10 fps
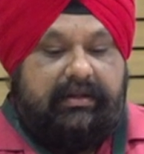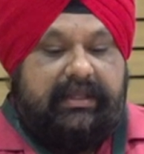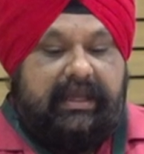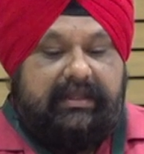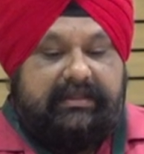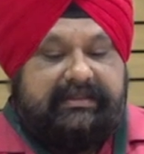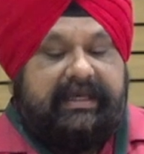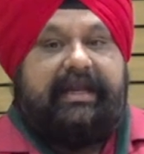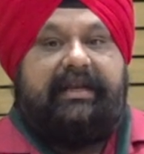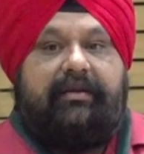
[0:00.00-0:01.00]
the
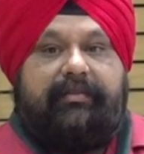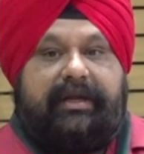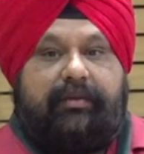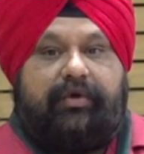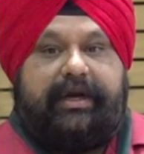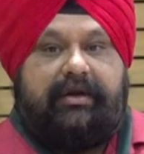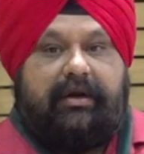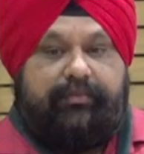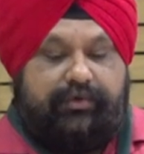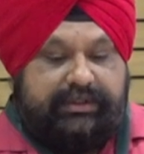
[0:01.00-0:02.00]
secondary metabolite
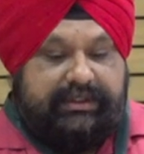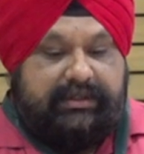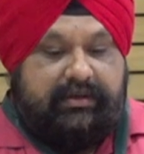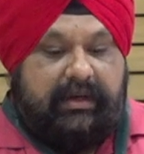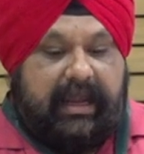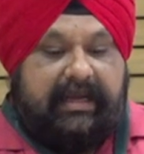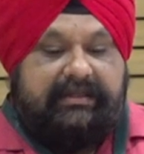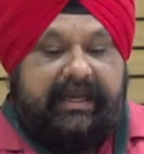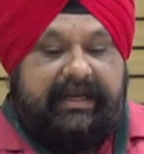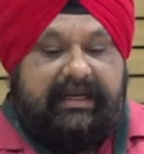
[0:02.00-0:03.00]
composition has
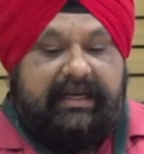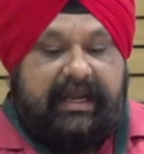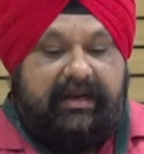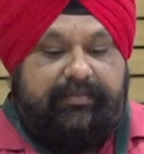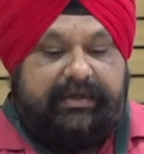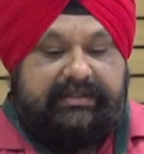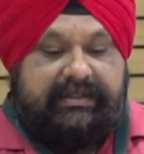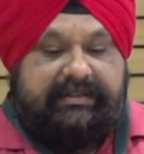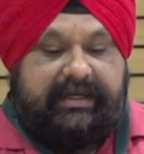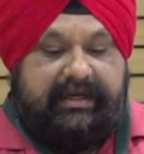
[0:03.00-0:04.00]

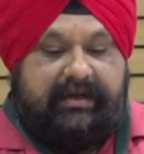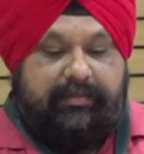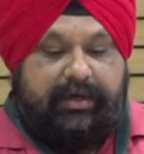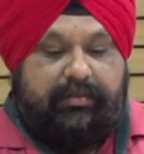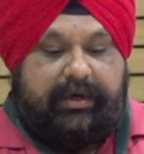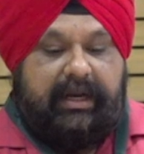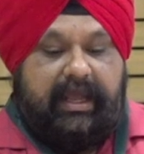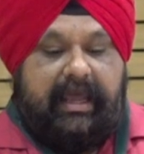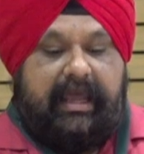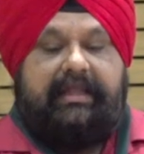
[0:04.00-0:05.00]
89% secondary metabolite,
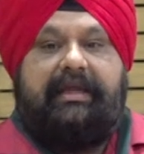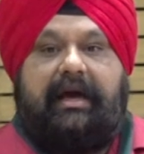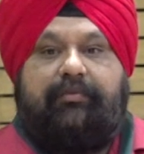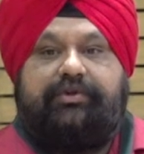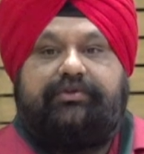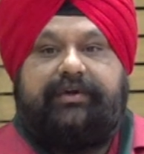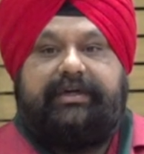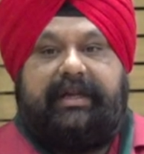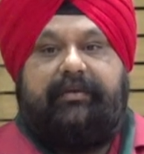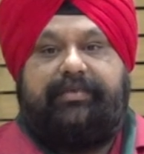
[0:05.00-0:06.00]
and the hormones were
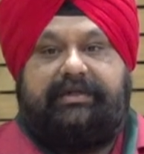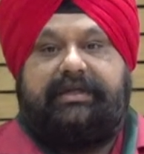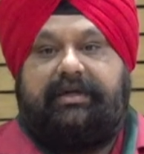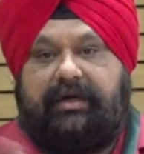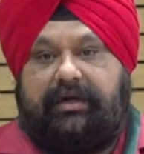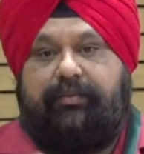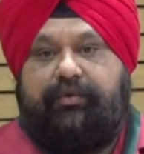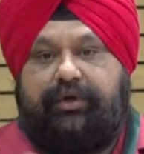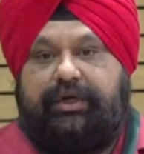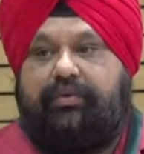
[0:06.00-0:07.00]
10%
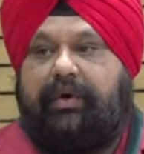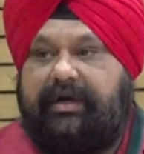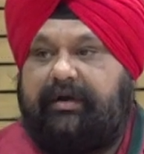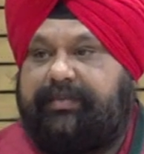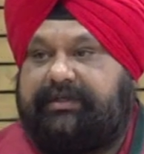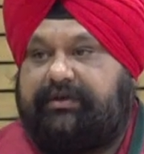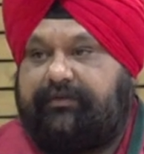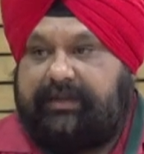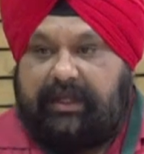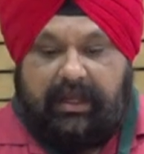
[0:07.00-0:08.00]
contributing to 100%
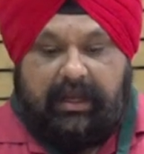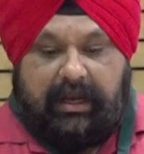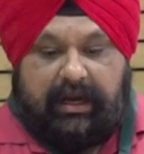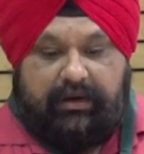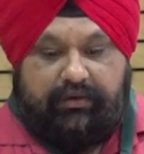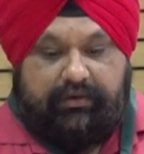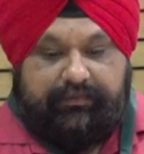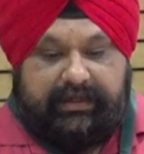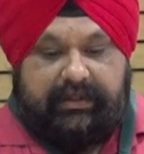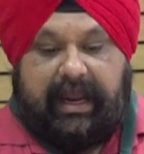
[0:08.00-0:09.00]
of the
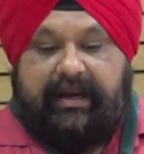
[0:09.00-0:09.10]
Arogyavardhani.